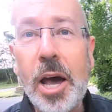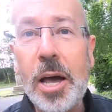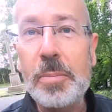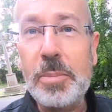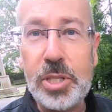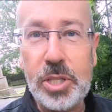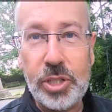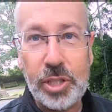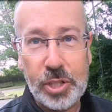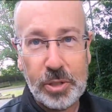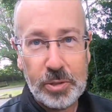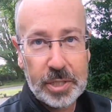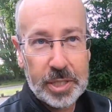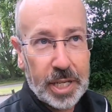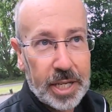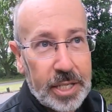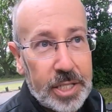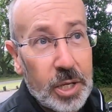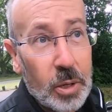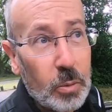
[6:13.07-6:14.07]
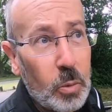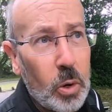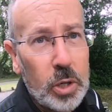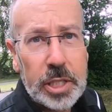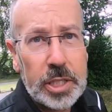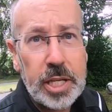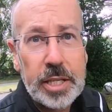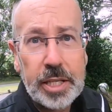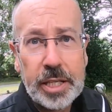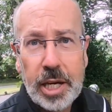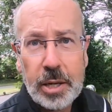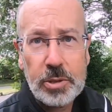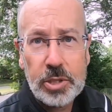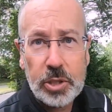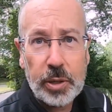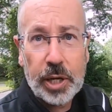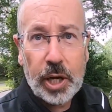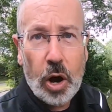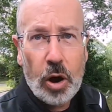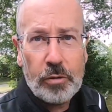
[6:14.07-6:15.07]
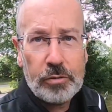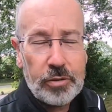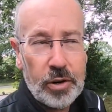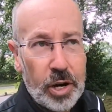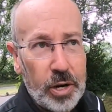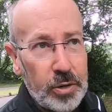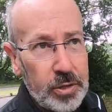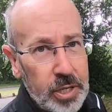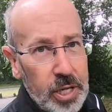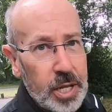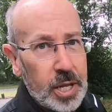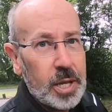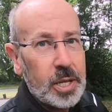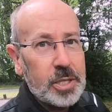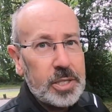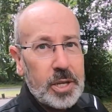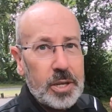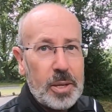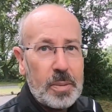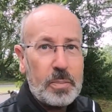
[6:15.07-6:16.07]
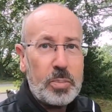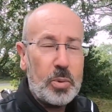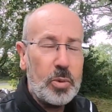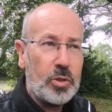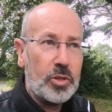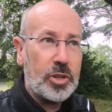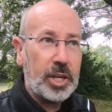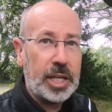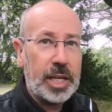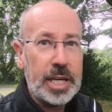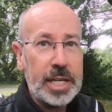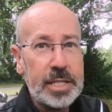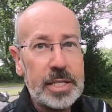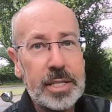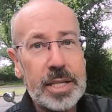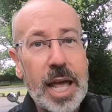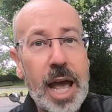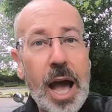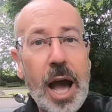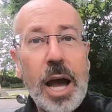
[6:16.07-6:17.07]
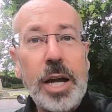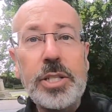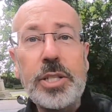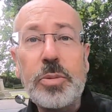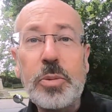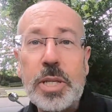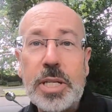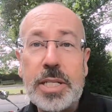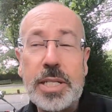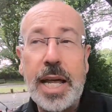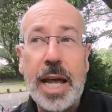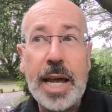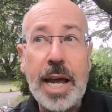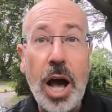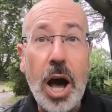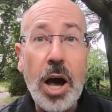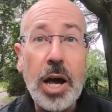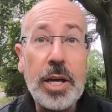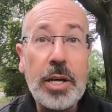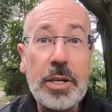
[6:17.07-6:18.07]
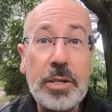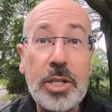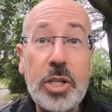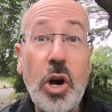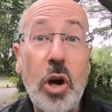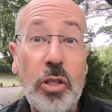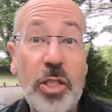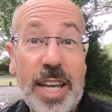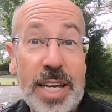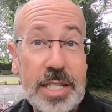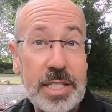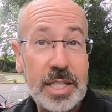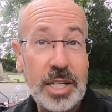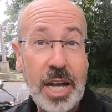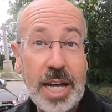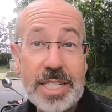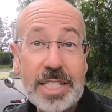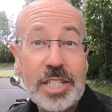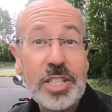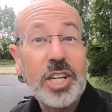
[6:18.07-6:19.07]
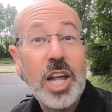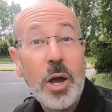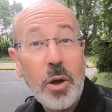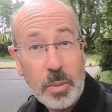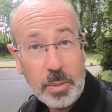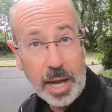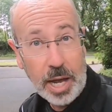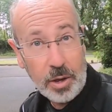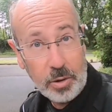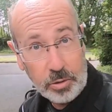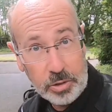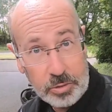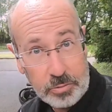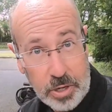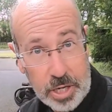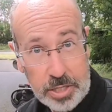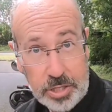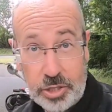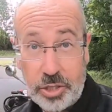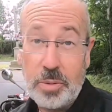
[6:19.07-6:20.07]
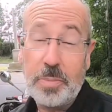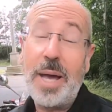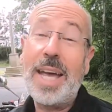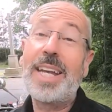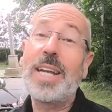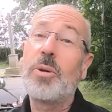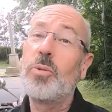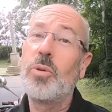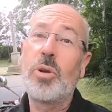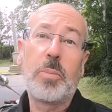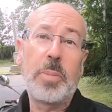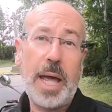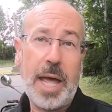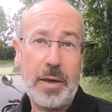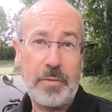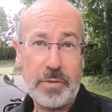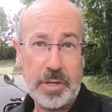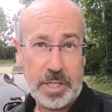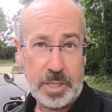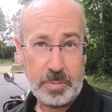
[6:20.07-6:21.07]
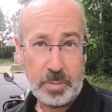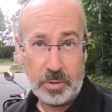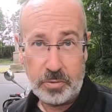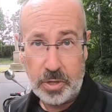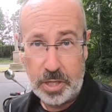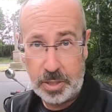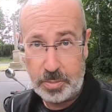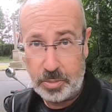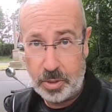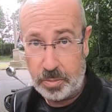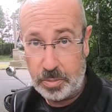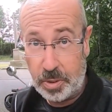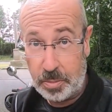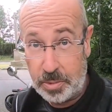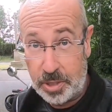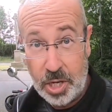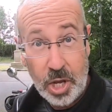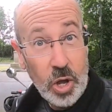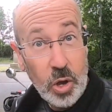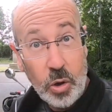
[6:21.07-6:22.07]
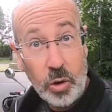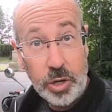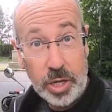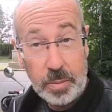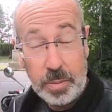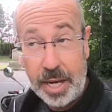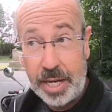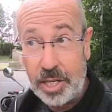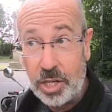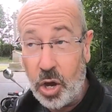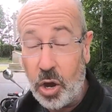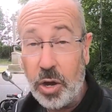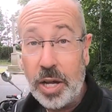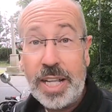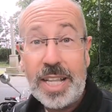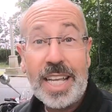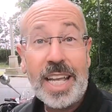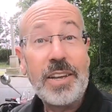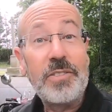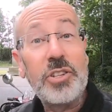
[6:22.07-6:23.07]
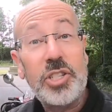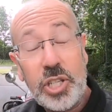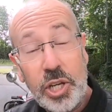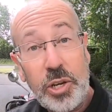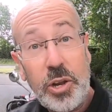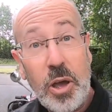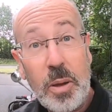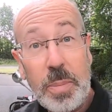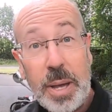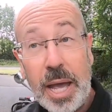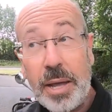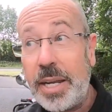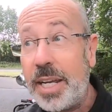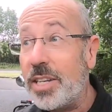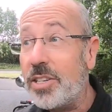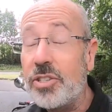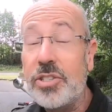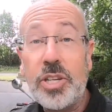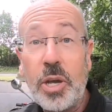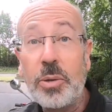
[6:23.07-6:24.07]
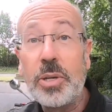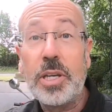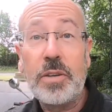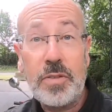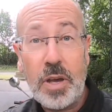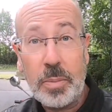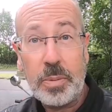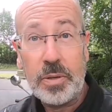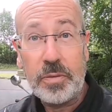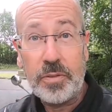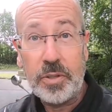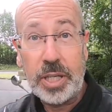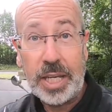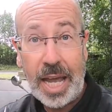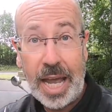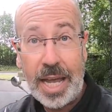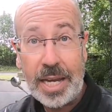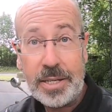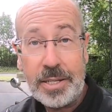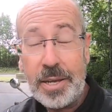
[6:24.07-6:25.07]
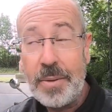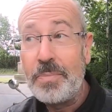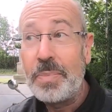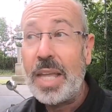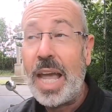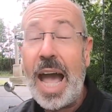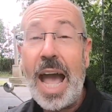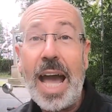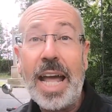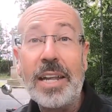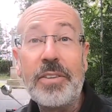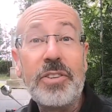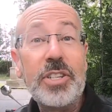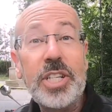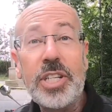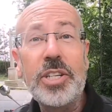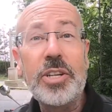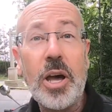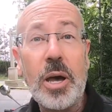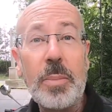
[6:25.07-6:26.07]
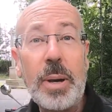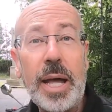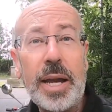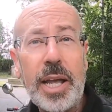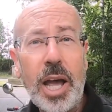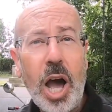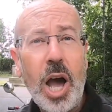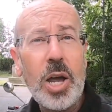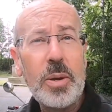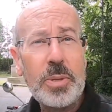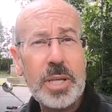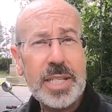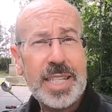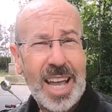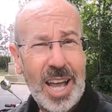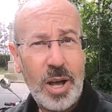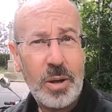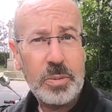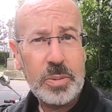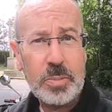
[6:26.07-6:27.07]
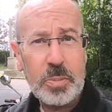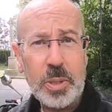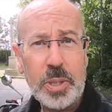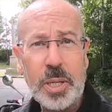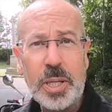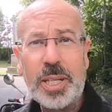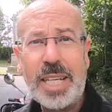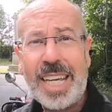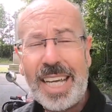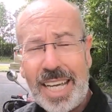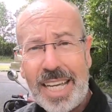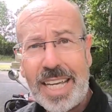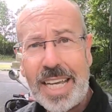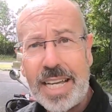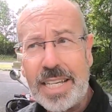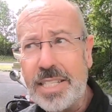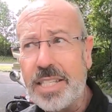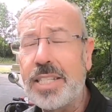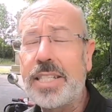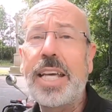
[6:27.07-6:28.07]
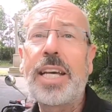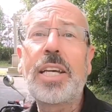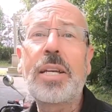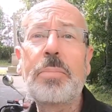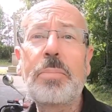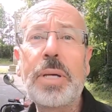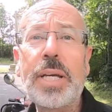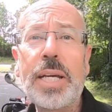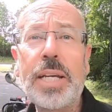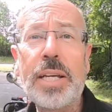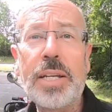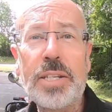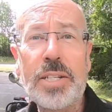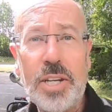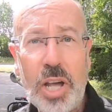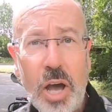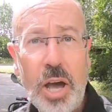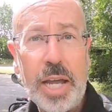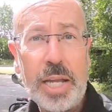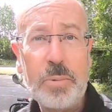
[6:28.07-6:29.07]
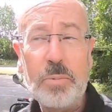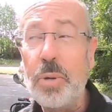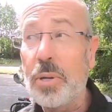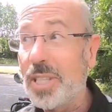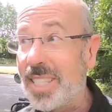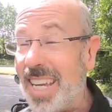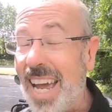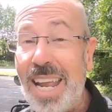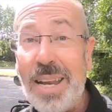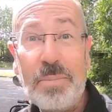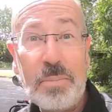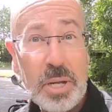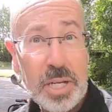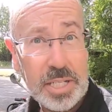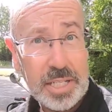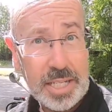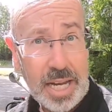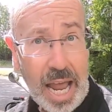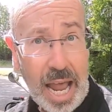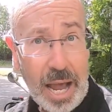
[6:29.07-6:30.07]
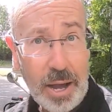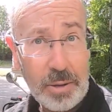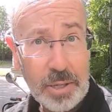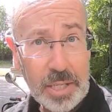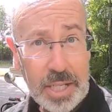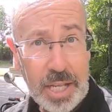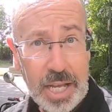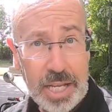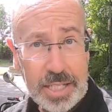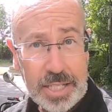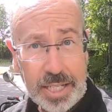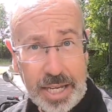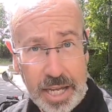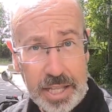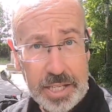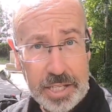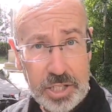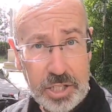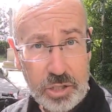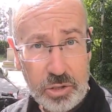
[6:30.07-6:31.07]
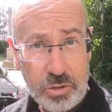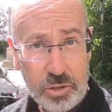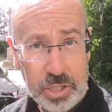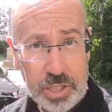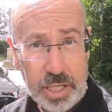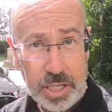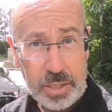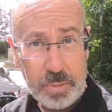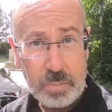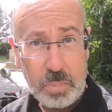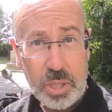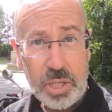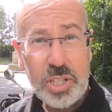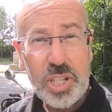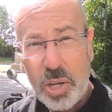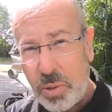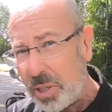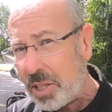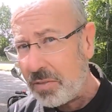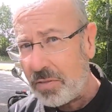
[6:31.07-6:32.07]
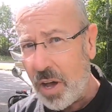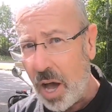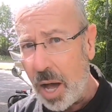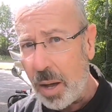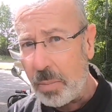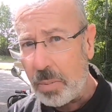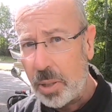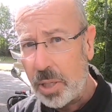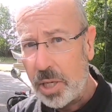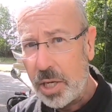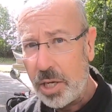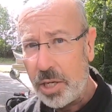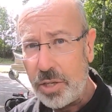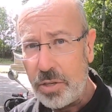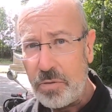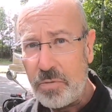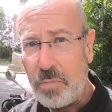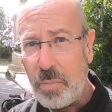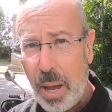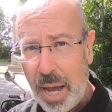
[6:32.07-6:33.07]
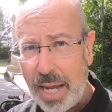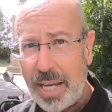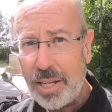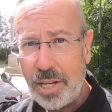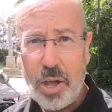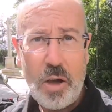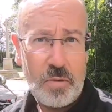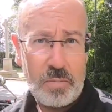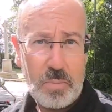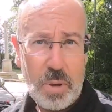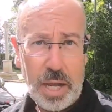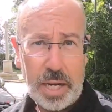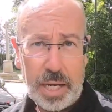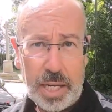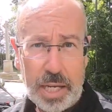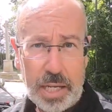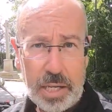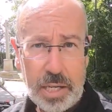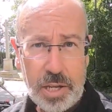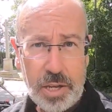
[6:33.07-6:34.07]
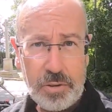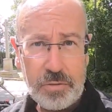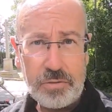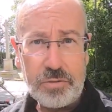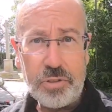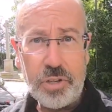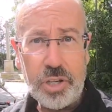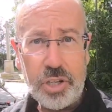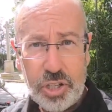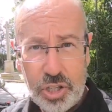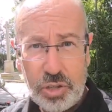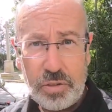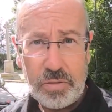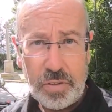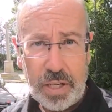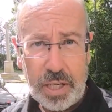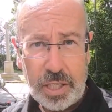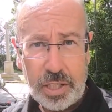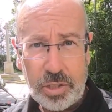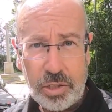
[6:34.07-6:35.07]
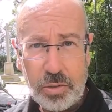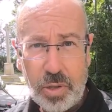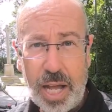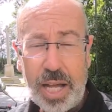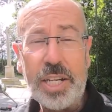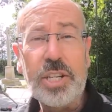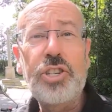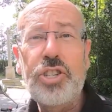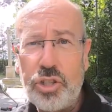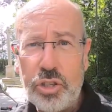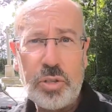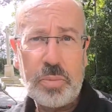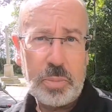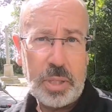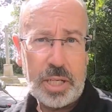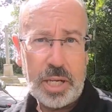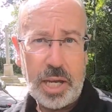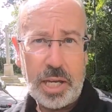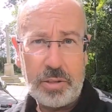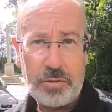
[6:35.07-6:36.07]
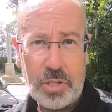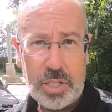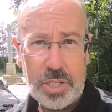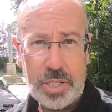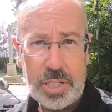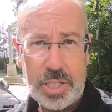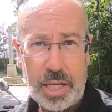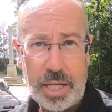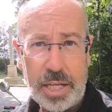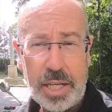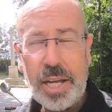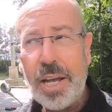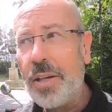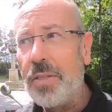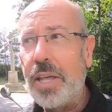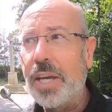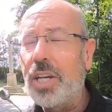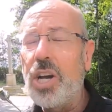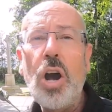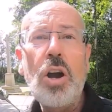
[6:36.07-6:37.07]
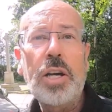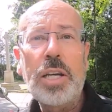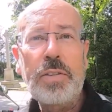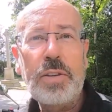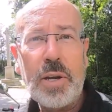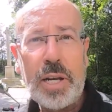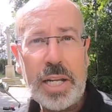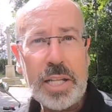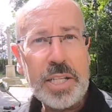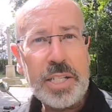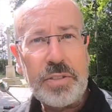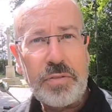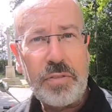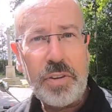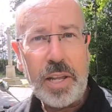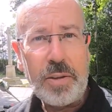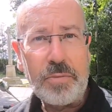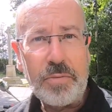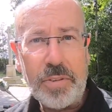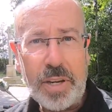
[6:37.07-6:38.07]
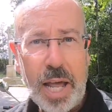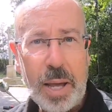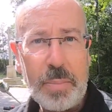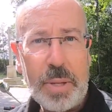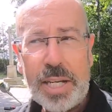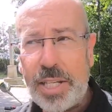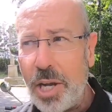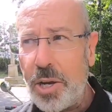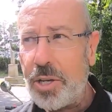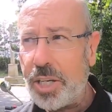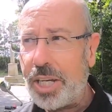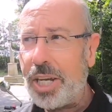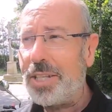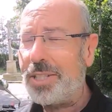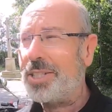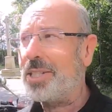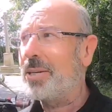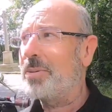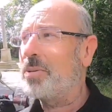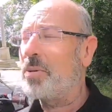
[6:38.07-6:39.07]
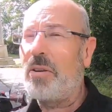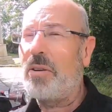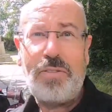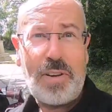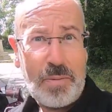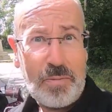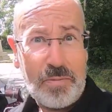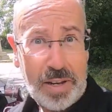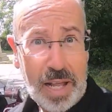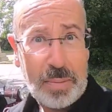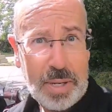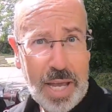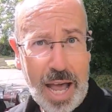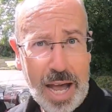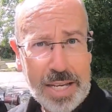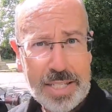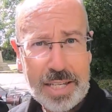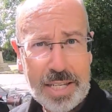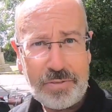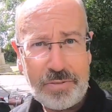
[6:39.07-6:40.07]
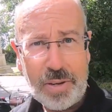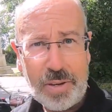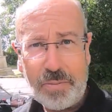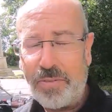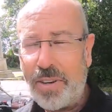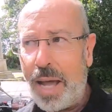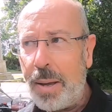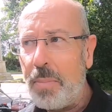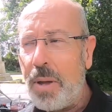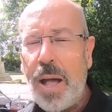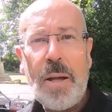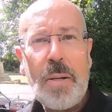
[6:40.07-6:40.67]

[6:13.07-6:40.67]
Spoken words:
I misused it. So what did they think I was doing? Off-road? So the important thing is that I just want to say I got this and I didn't know about all the rust. You may know all about Vespa rust problems, or you may not. If you do know about it, don't give up if you can. And if you didn't know about it, I hope this helps. But the key is, it's taken me 10 months now to get this sorted. But don't give up. You've paid a lot of money for a new vehicle and it shouldn't be going rusty. They can't give you any of this flim flam. They don't seem to want flim flam. Yeah, I said flim flam.